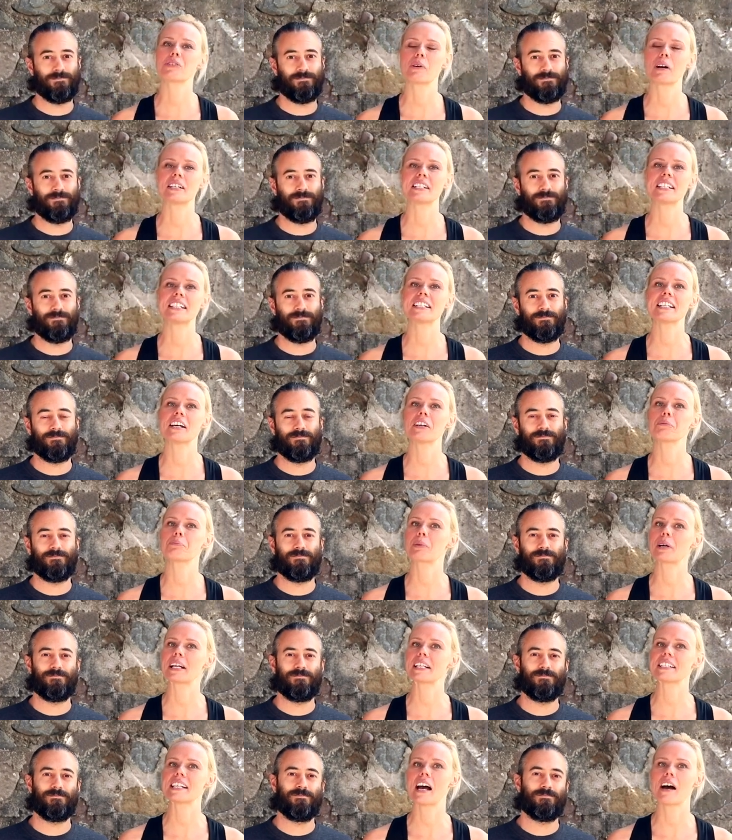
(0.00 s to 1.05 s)
Speaker 1: to our detailed
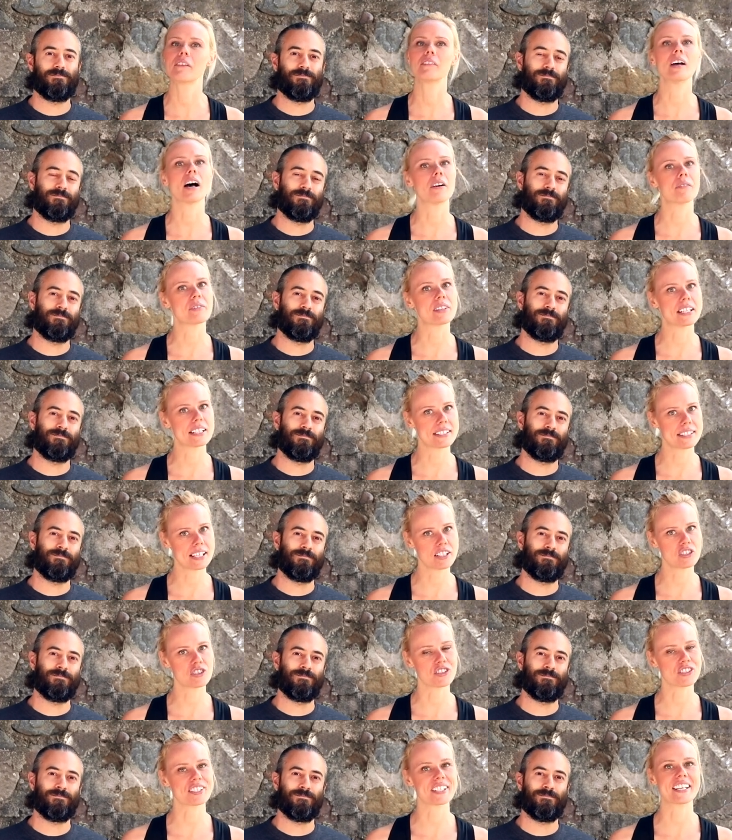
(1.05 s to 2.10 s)
breakdown of the
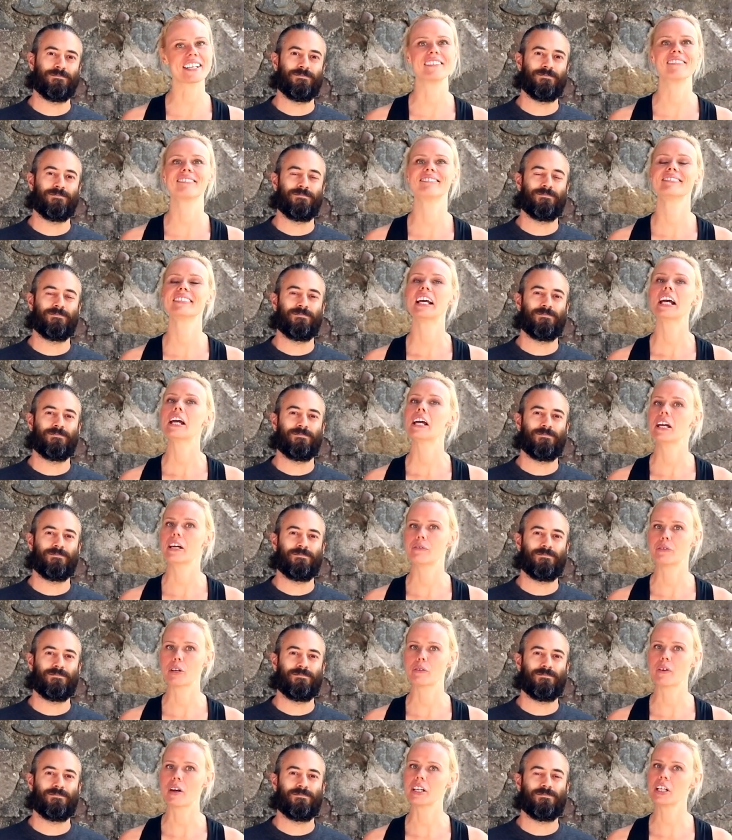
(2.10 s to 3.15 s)
Essentials Kit. If
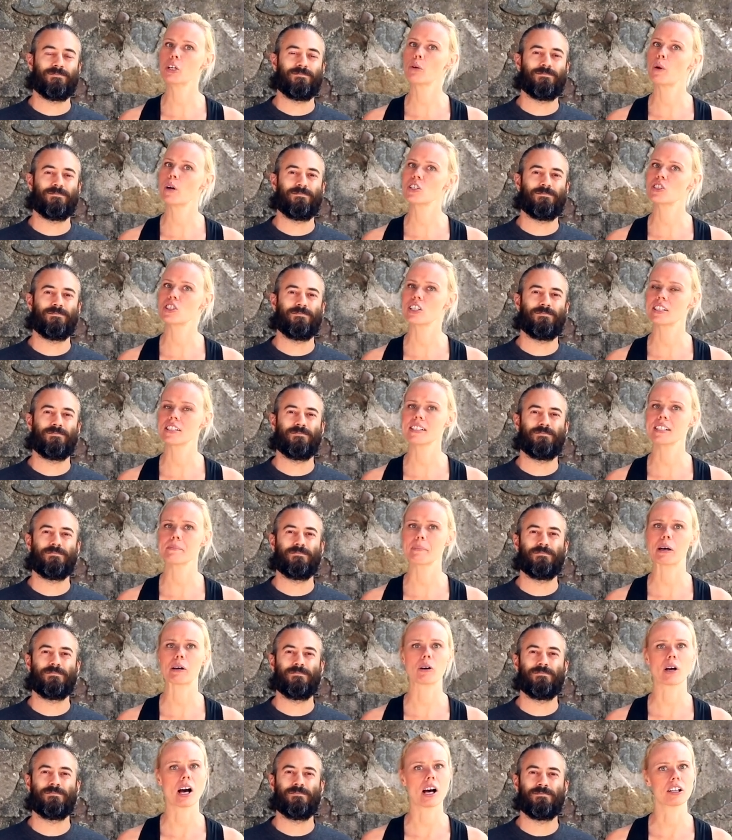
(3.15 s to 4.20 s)
you have any questions
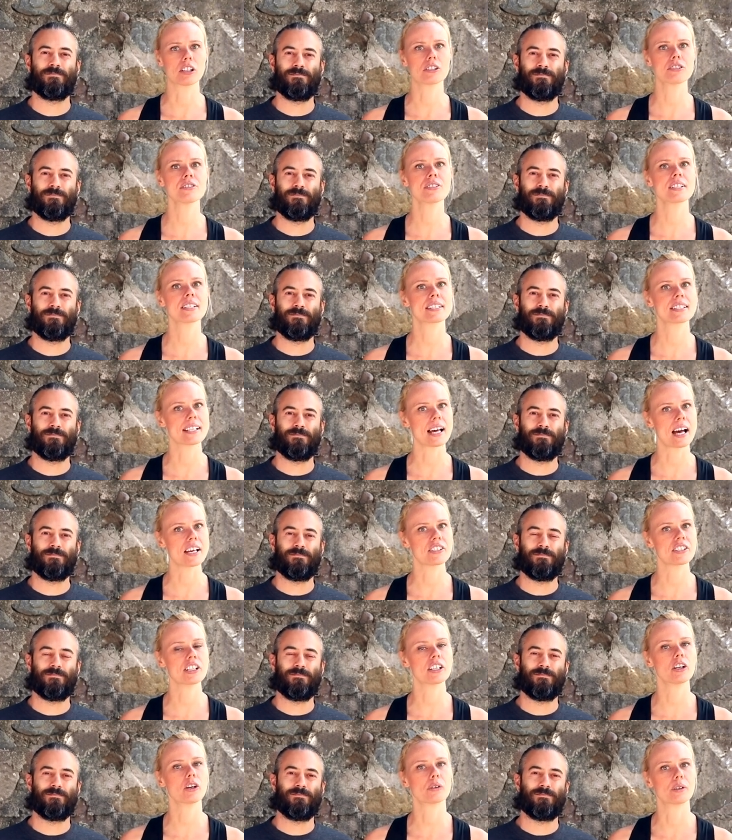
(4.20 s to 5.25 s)
about colors,
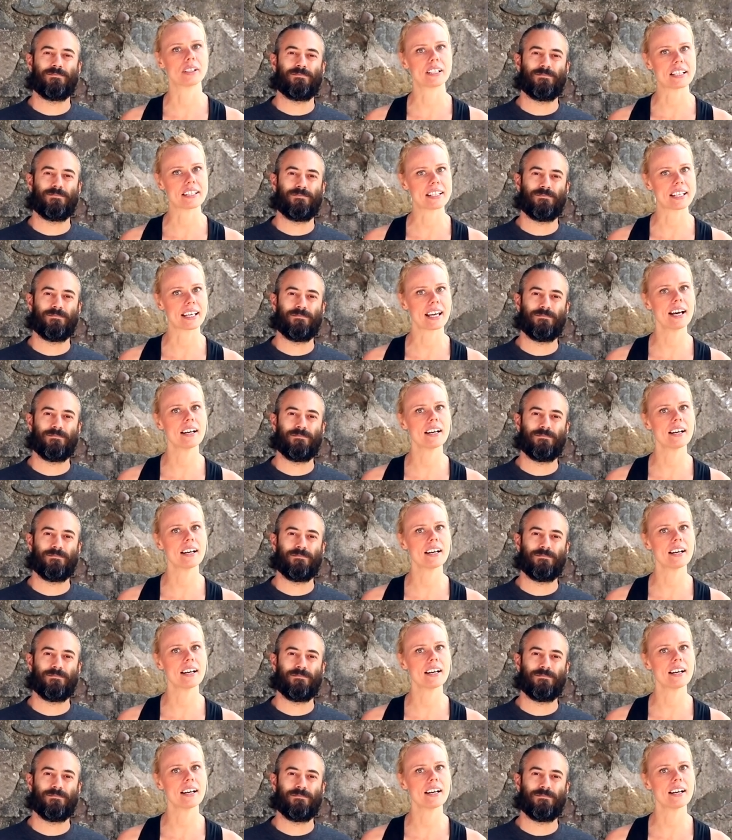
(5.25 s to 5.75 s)
sizing, or anything